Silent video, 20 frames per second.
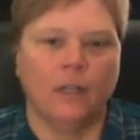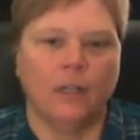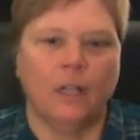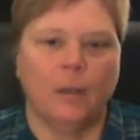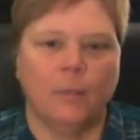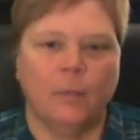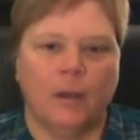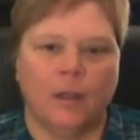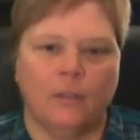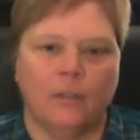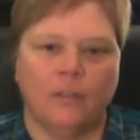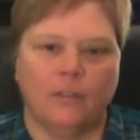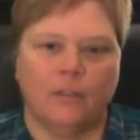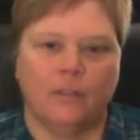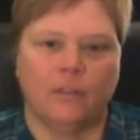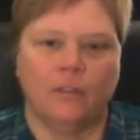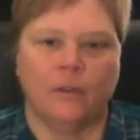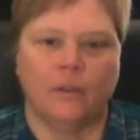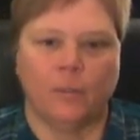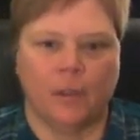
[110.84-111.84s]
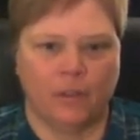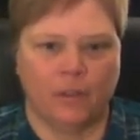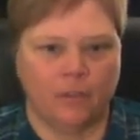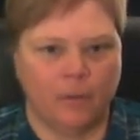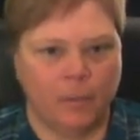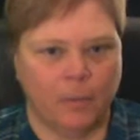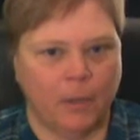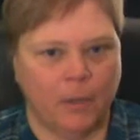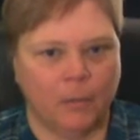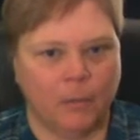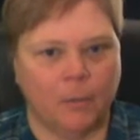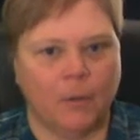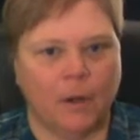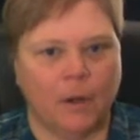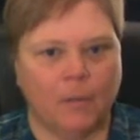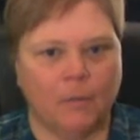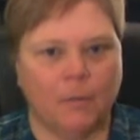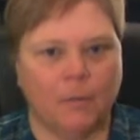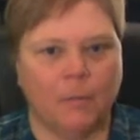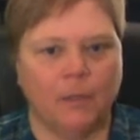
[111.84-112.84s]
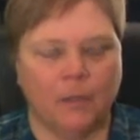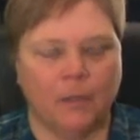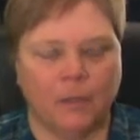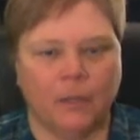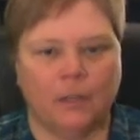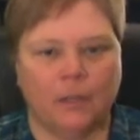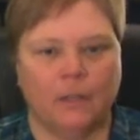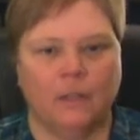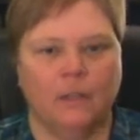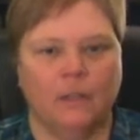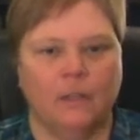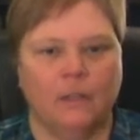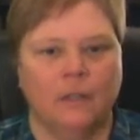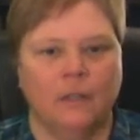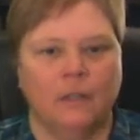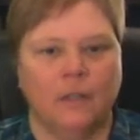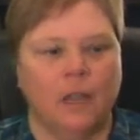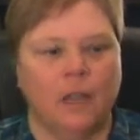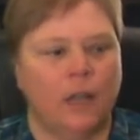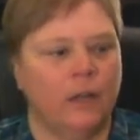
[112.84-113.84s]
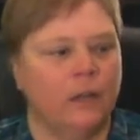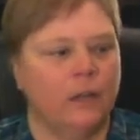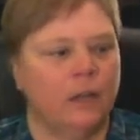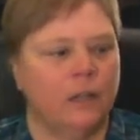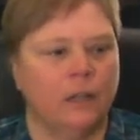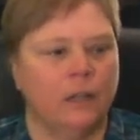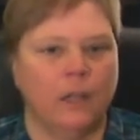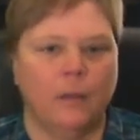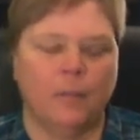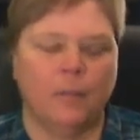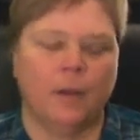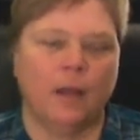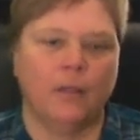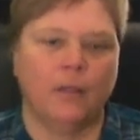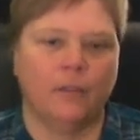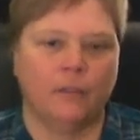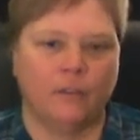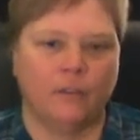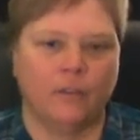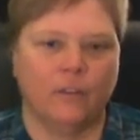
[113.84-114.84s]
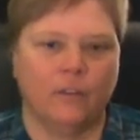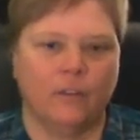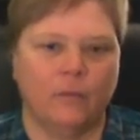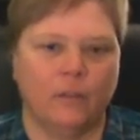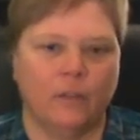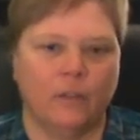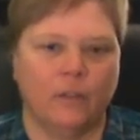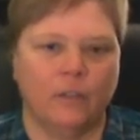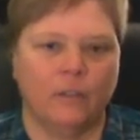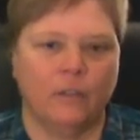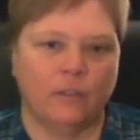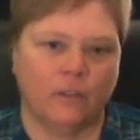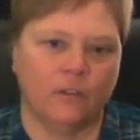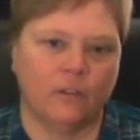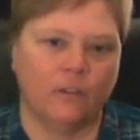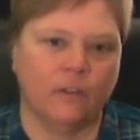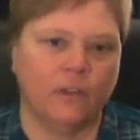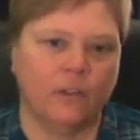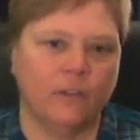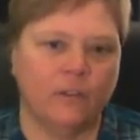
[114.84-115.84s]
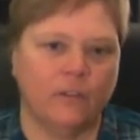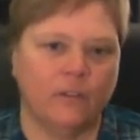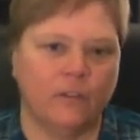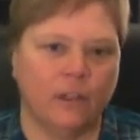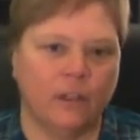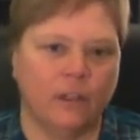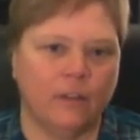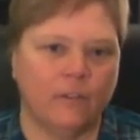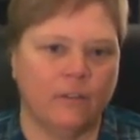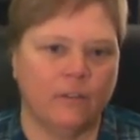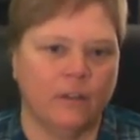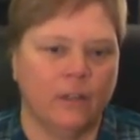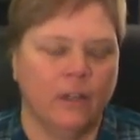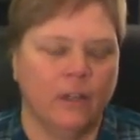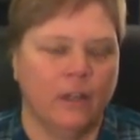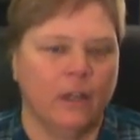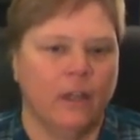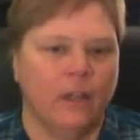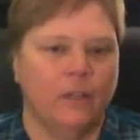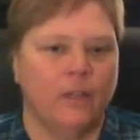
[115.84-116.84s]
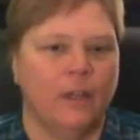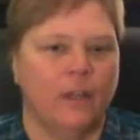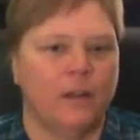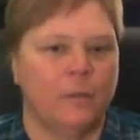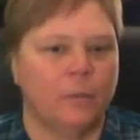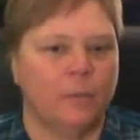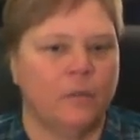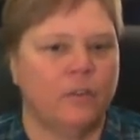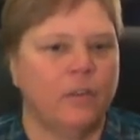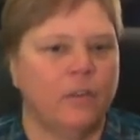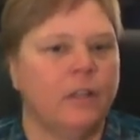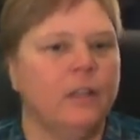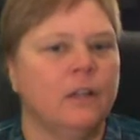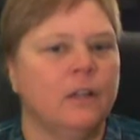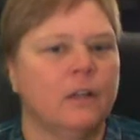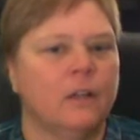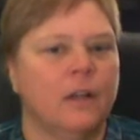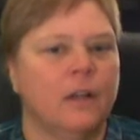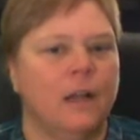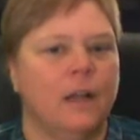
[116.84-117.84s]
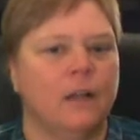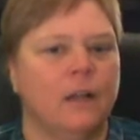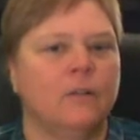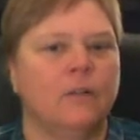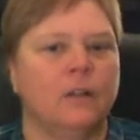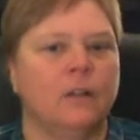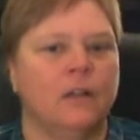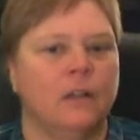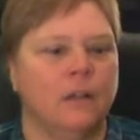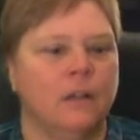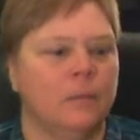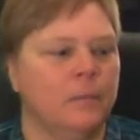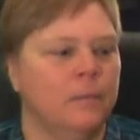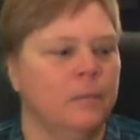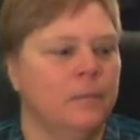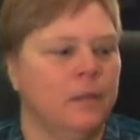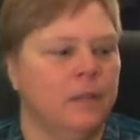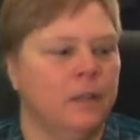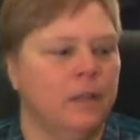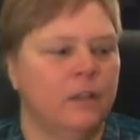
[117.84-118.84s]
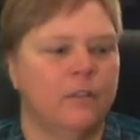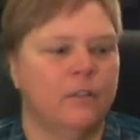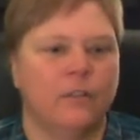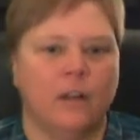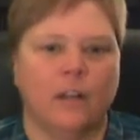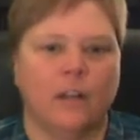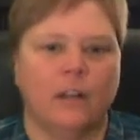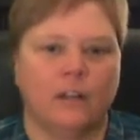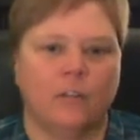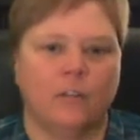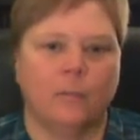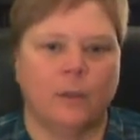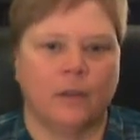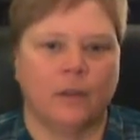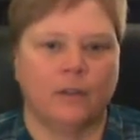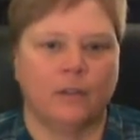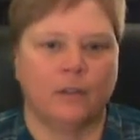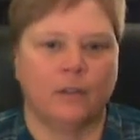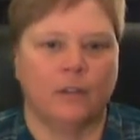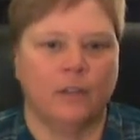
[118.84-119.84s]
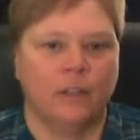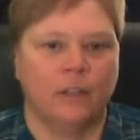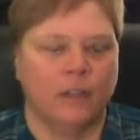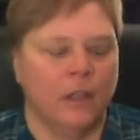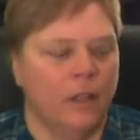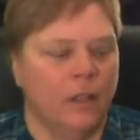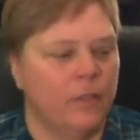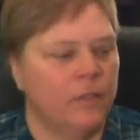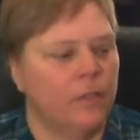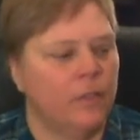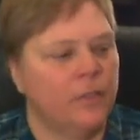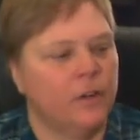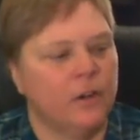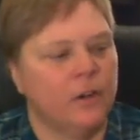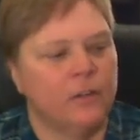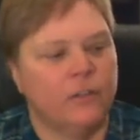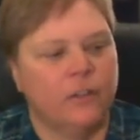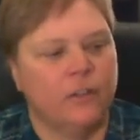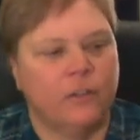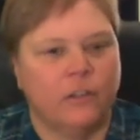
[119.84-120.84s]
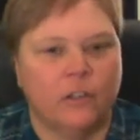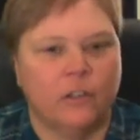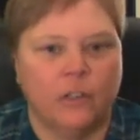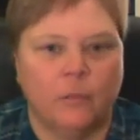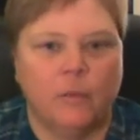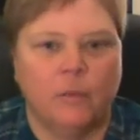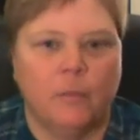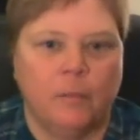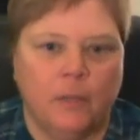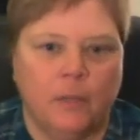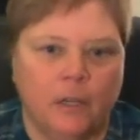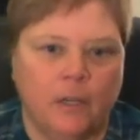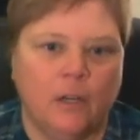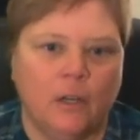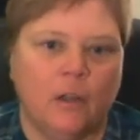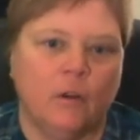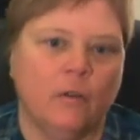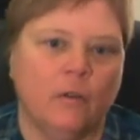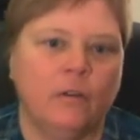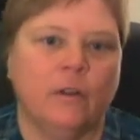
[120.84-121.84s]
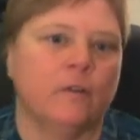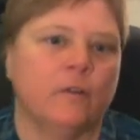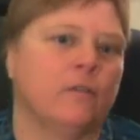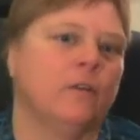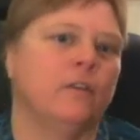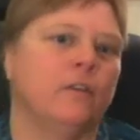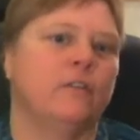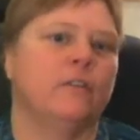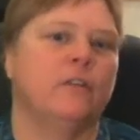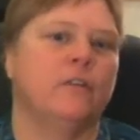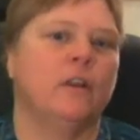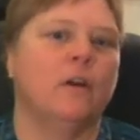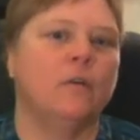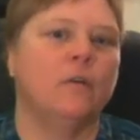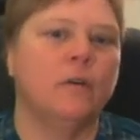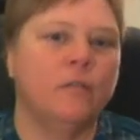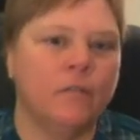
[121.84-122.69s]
Null hypotheses are based upon probability. A null hypothesis essentially states that a particular outcome is not expected, that there essentially will be no difference,